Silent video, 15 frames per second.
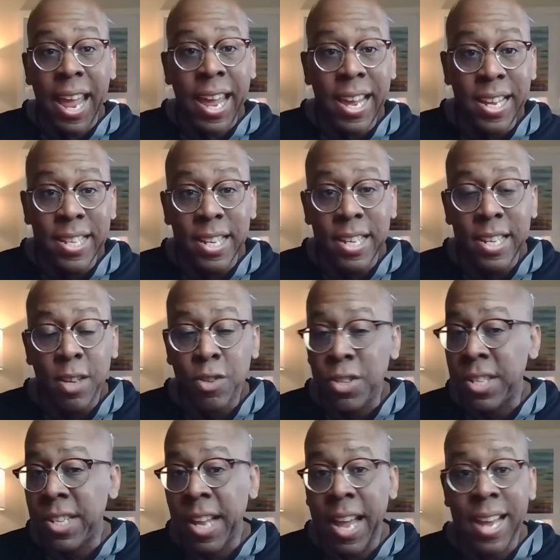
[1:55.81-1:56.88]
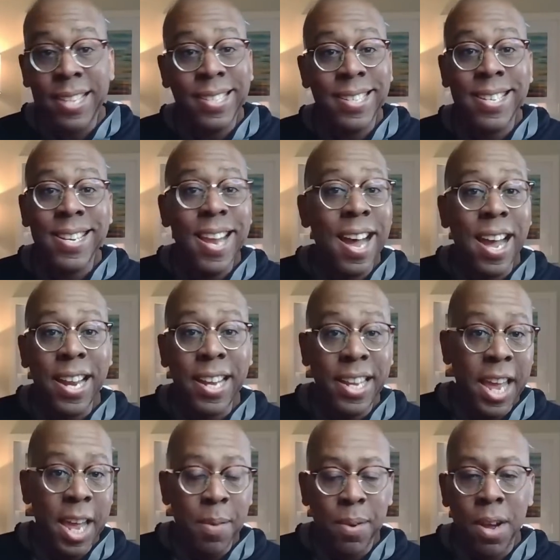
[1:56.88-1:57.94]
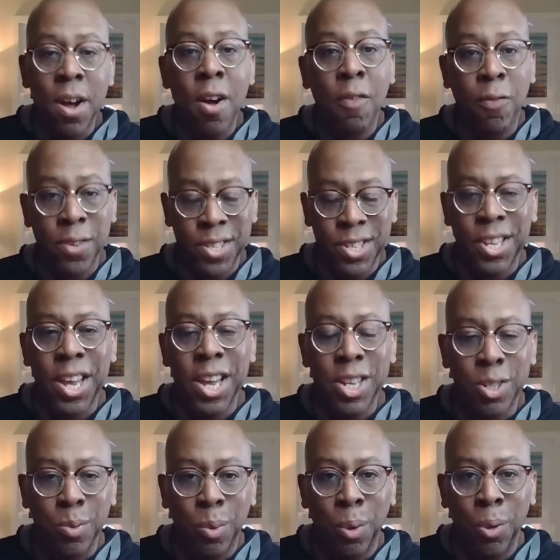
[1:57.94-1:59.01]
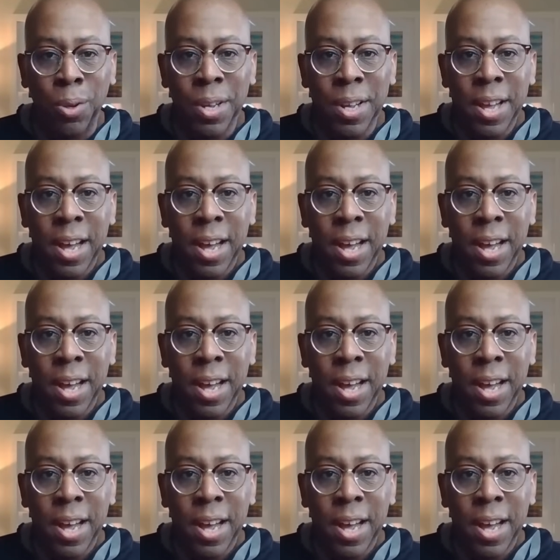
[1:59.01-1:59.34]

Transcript: 8/9 game conference schedule,